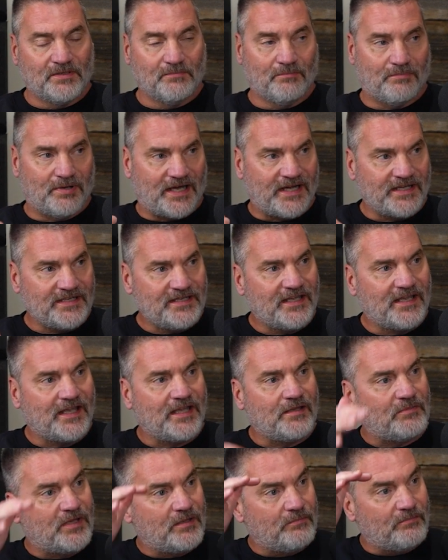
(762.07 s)
by
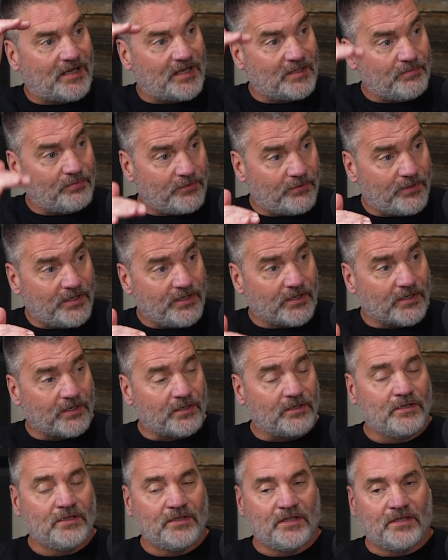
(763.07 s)
name and by
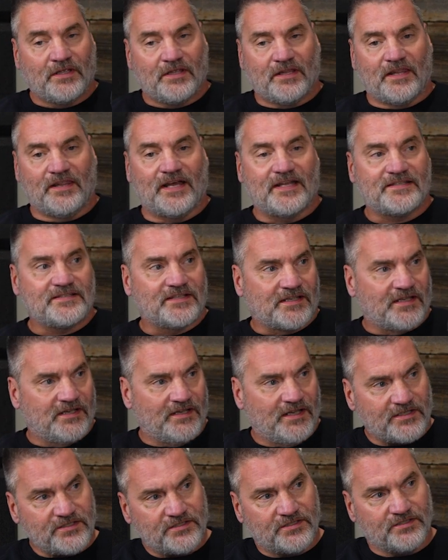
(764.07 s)
prayer, that's a
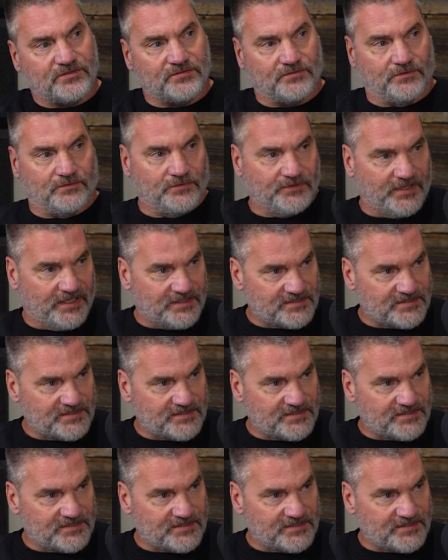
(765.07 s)
connection tool.